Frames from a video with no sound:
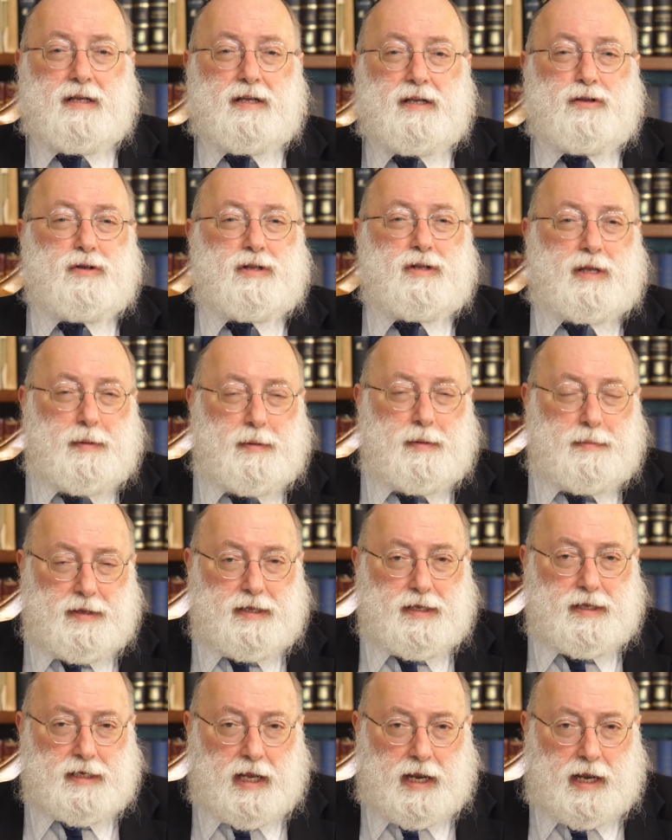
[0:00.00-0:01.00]
You'd give them the
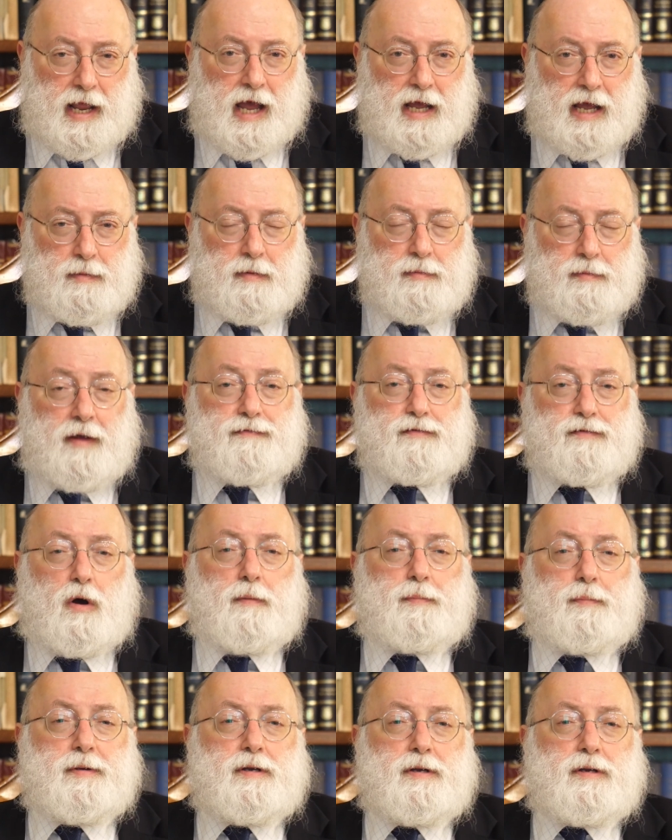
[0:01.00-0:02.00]
sadachim. You have to
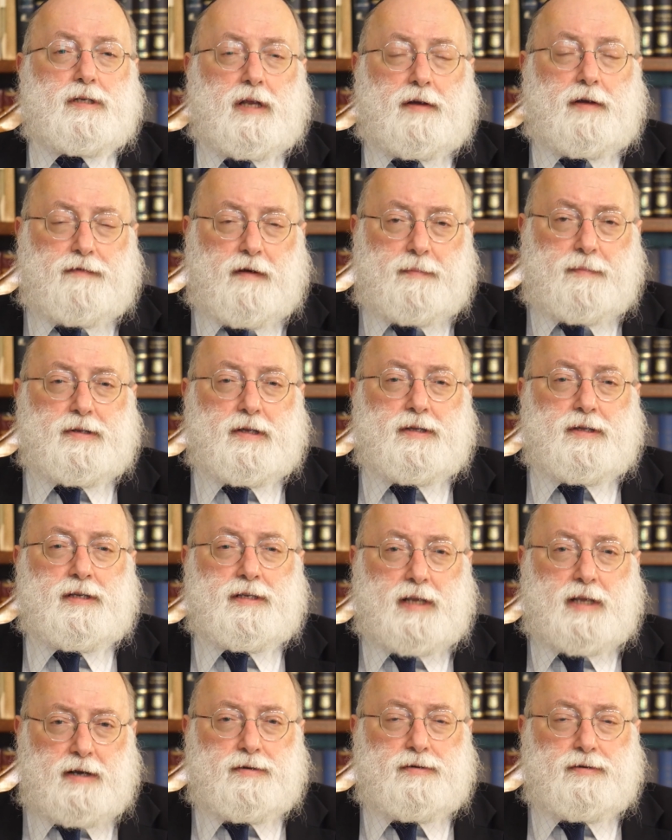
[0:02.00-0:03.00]
open yourself up to
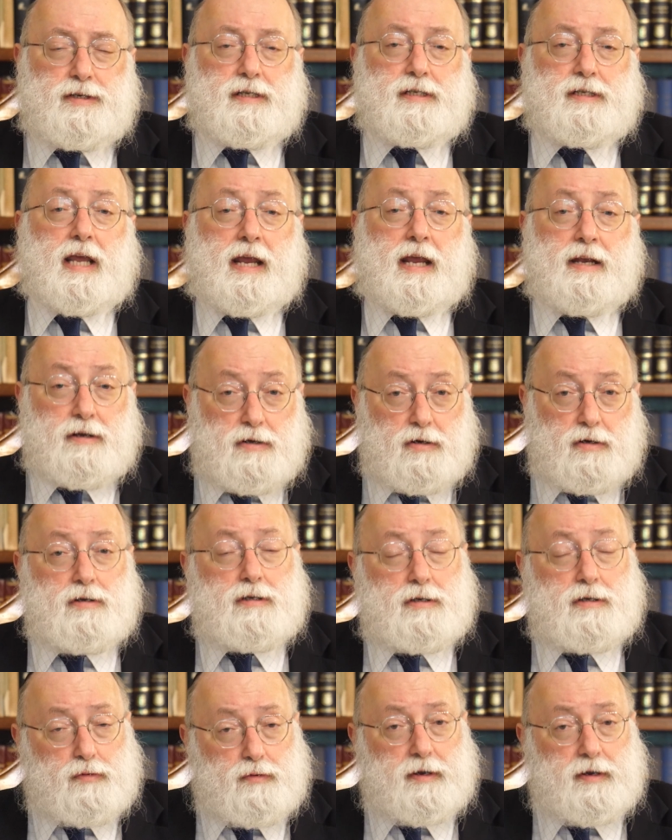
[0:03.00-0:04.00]
these energies, and it
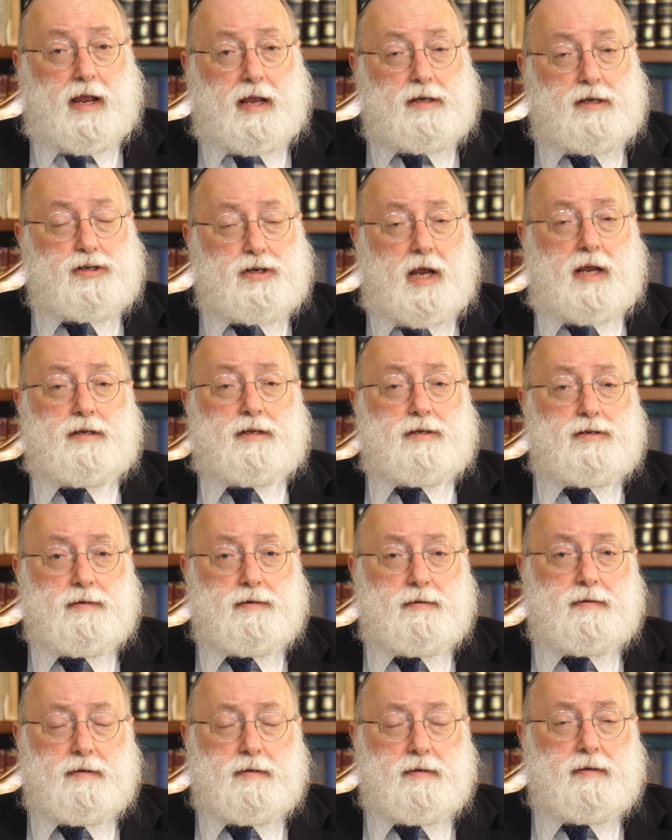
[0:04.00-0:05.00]
could create change.
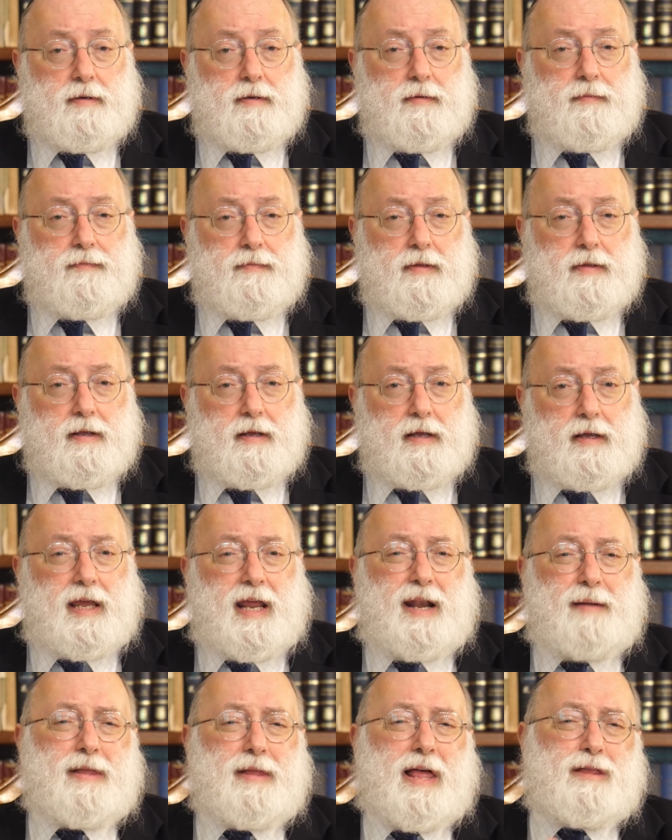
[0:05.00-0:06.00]

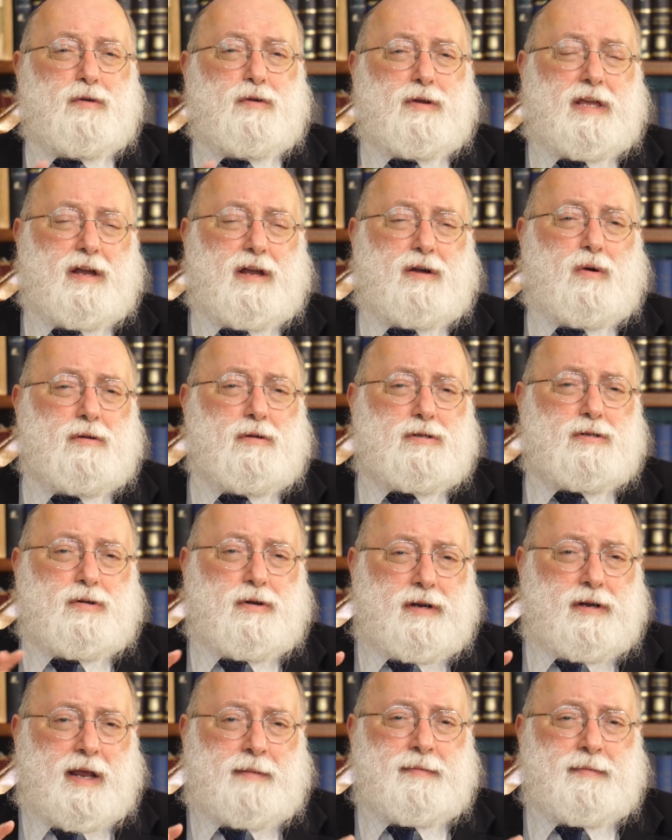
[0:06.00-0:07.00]
Again, I'm not looking cold
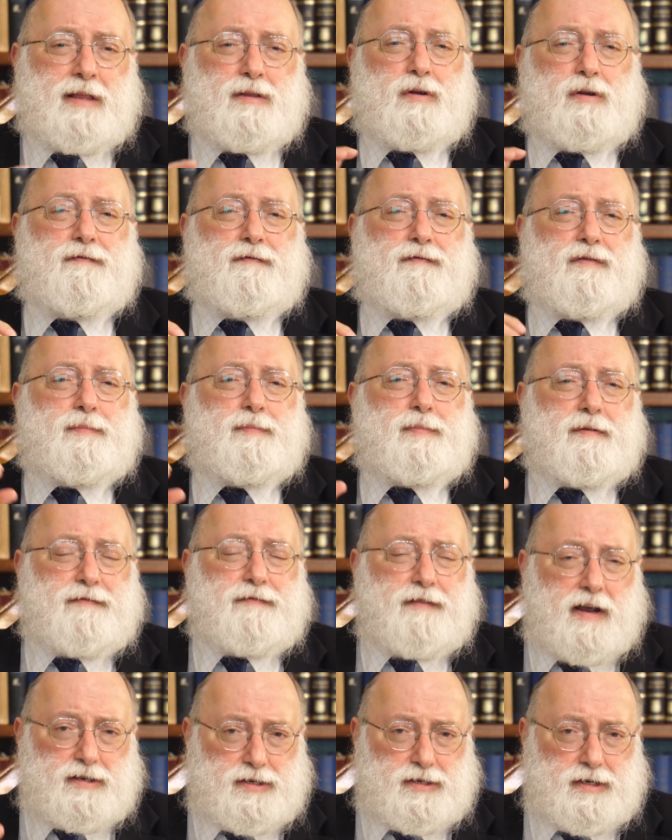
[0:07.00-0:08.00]
turkey. I'm not looking for
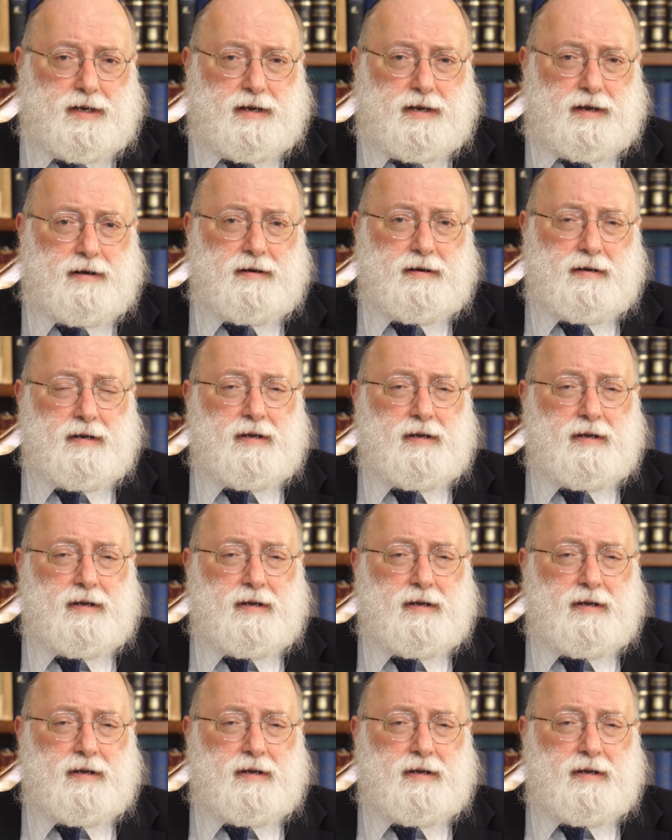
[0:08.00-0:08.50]
perfection here.